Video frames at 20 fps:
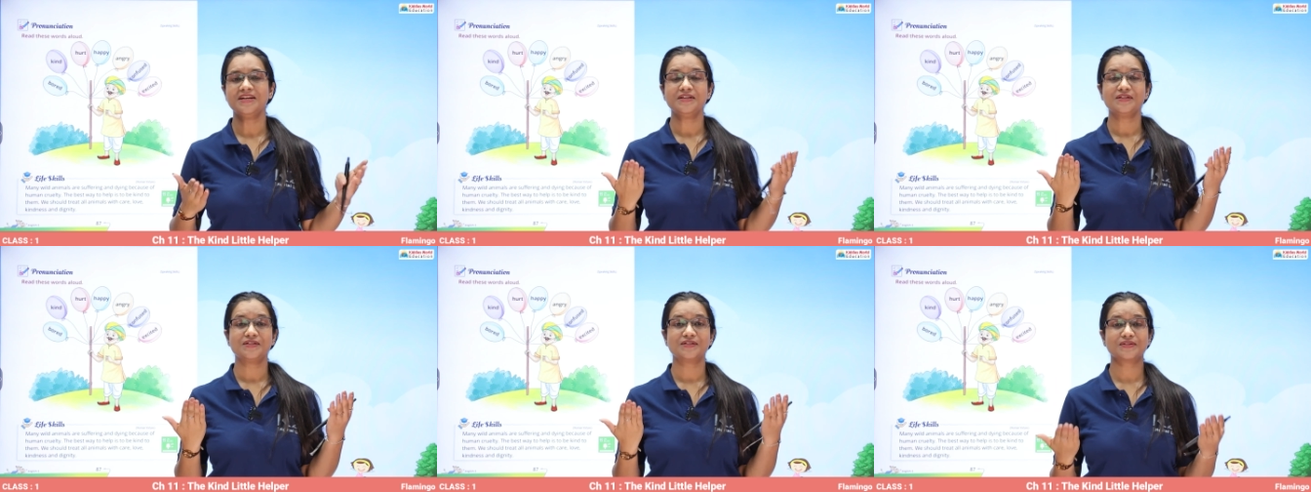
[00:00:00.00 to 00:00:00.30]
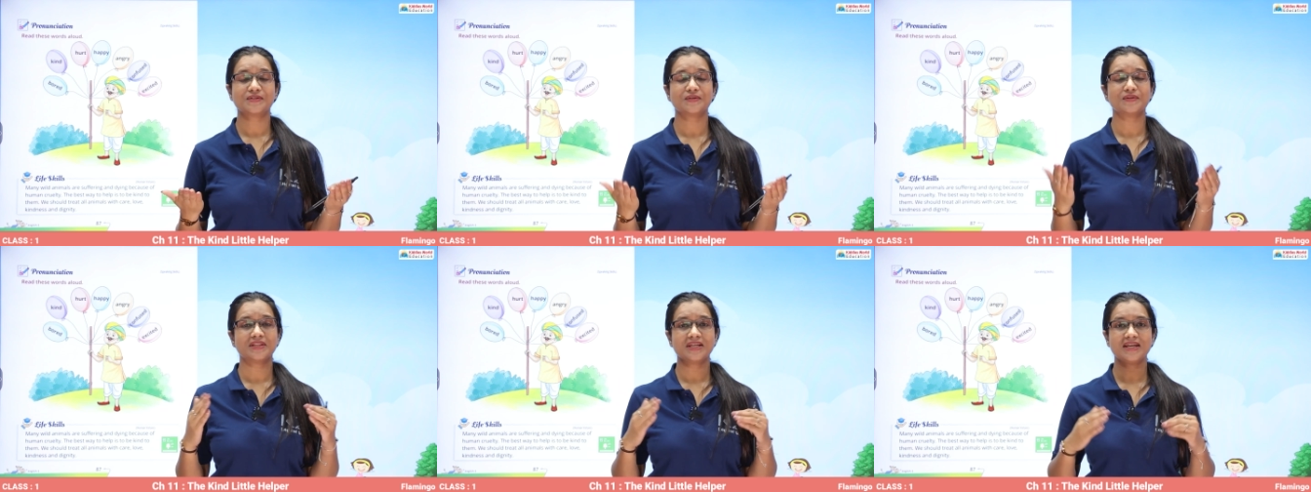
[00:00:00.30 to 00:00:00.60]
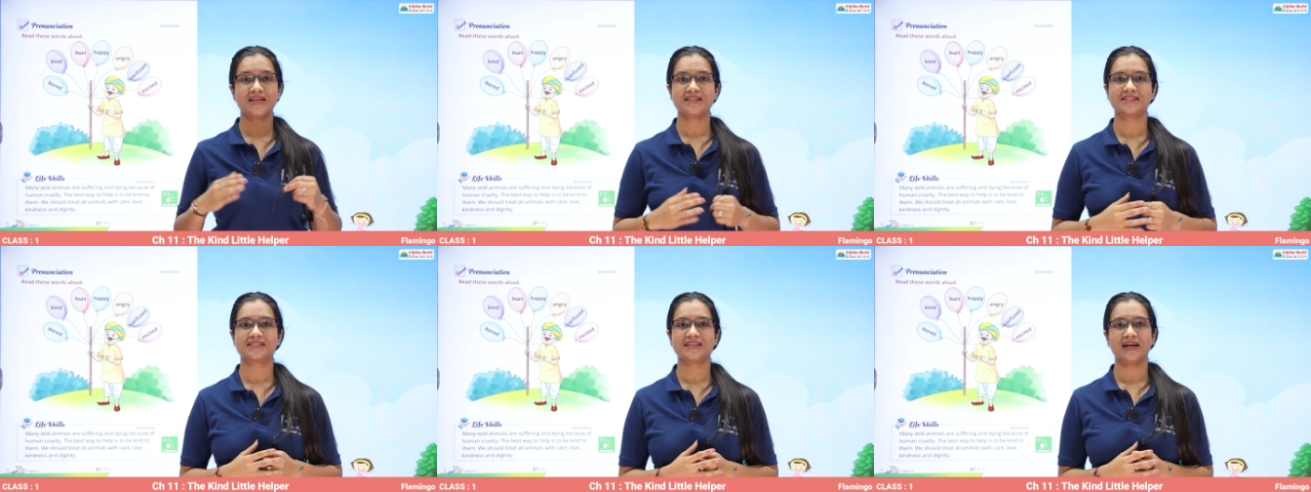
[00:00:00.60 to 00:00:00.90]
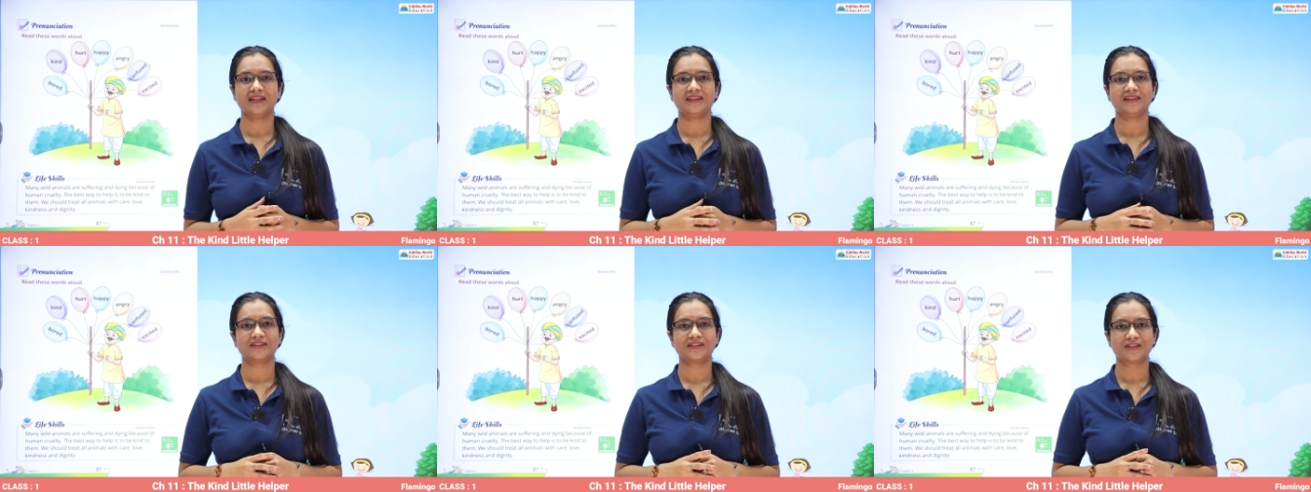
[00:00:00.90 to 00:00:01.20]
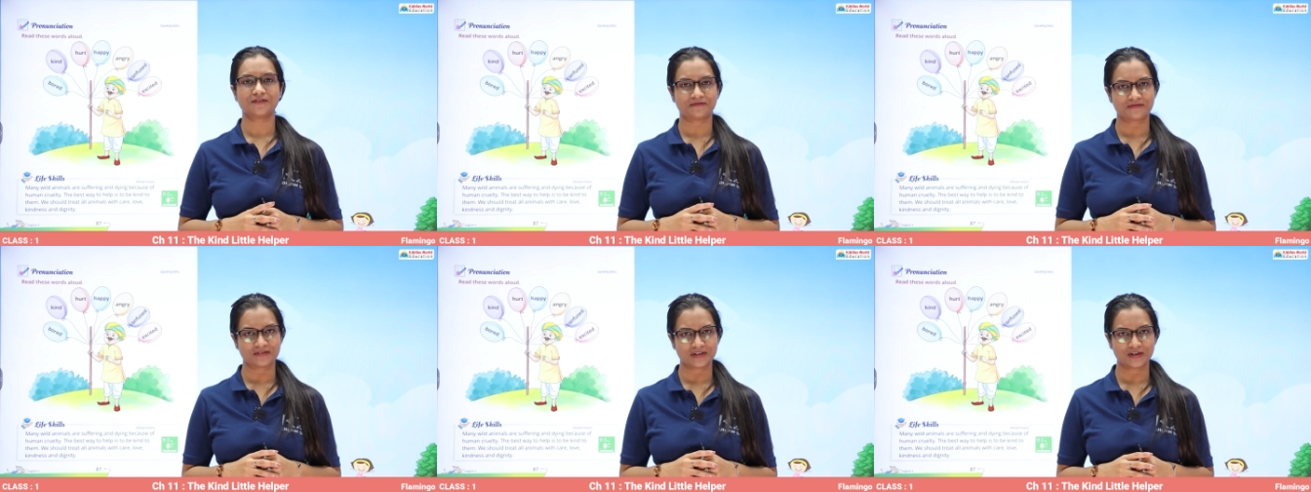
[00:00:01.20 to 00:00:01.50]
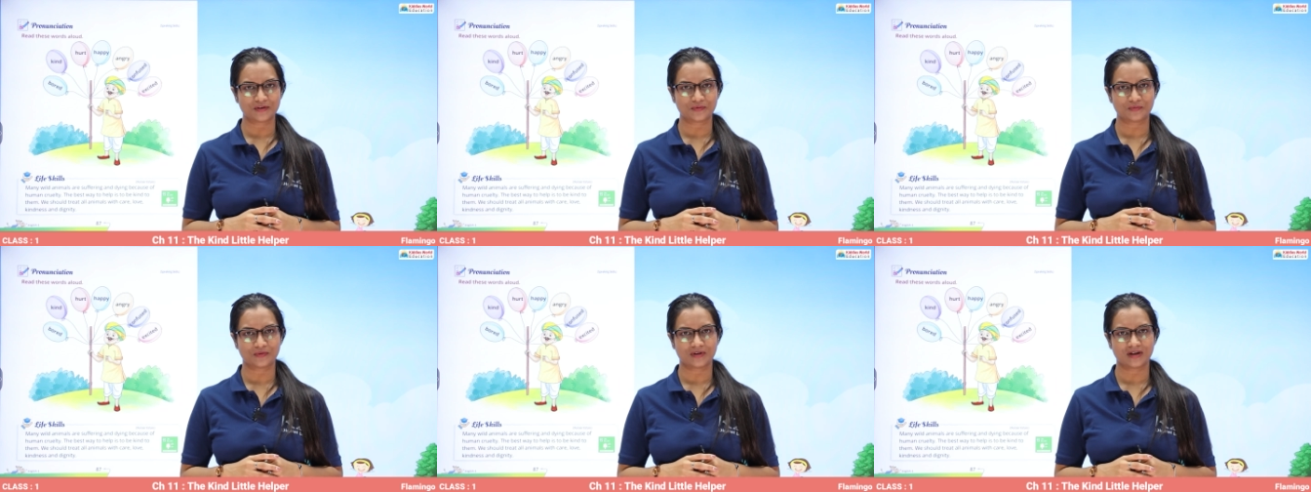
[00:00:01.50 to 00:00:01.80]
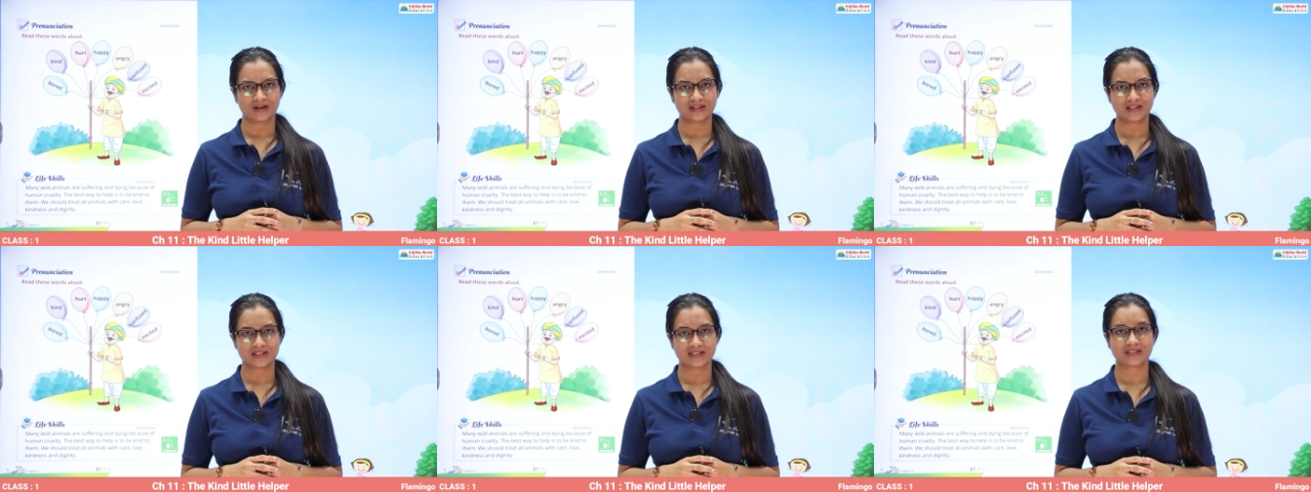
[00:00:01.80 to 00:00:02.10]
So these are the different
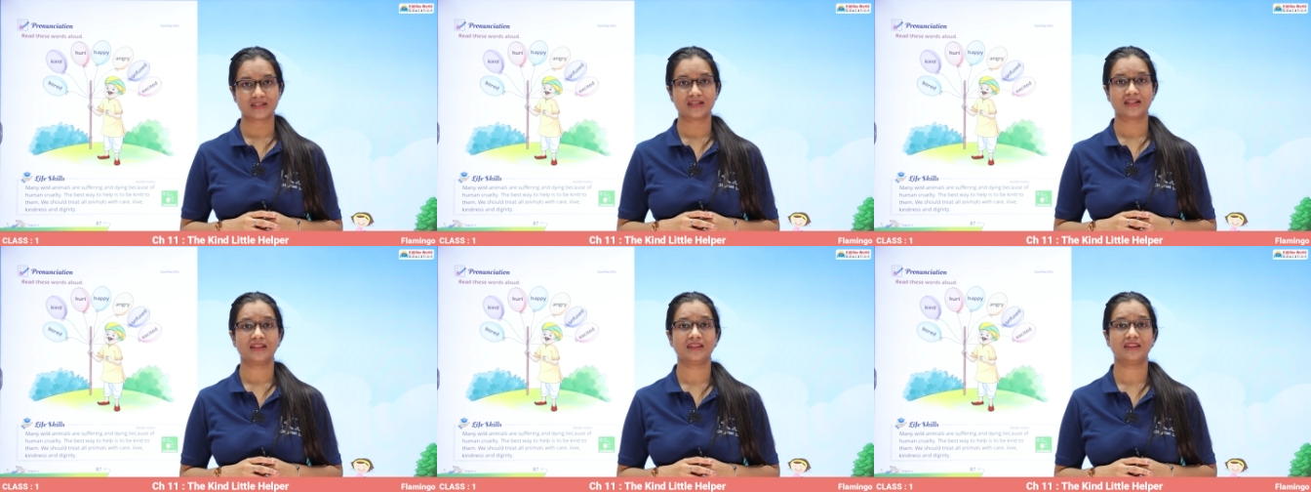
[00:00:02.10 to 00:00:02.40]
words